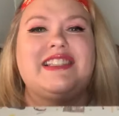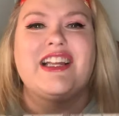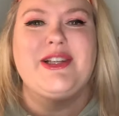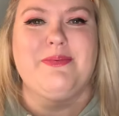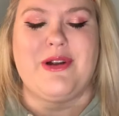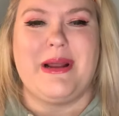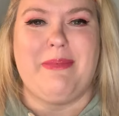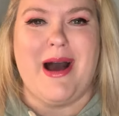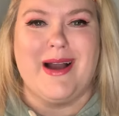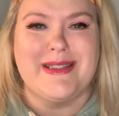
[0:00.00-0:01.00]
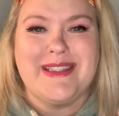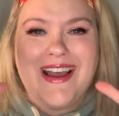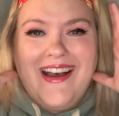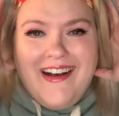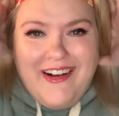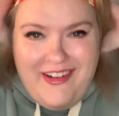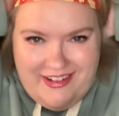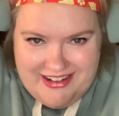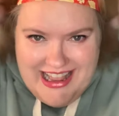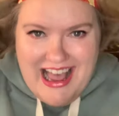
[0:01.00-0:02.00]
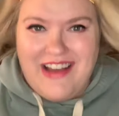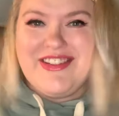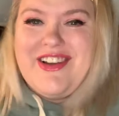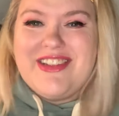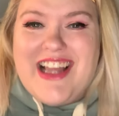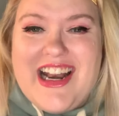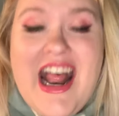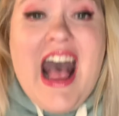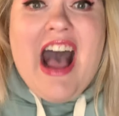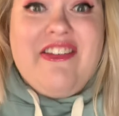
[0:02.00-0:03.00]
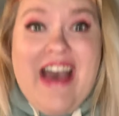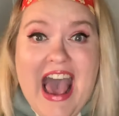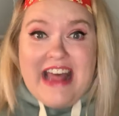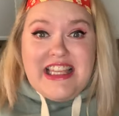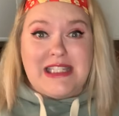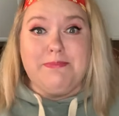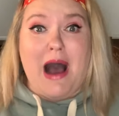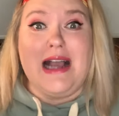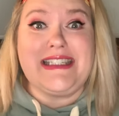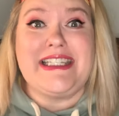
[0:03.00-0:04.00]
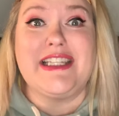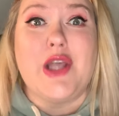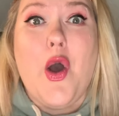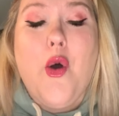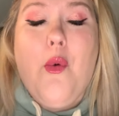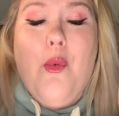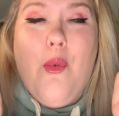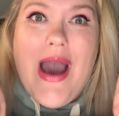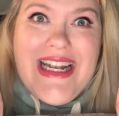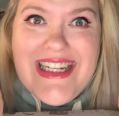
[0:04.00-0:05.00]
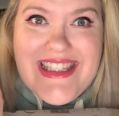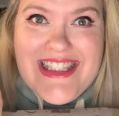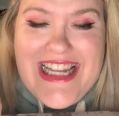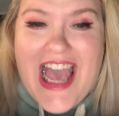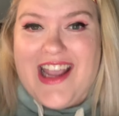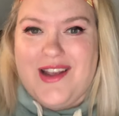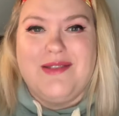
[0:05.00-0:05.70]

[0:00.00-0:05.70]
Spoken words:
such a pretty box. Ooh, I'm so excited. I've had this box since Wednesday.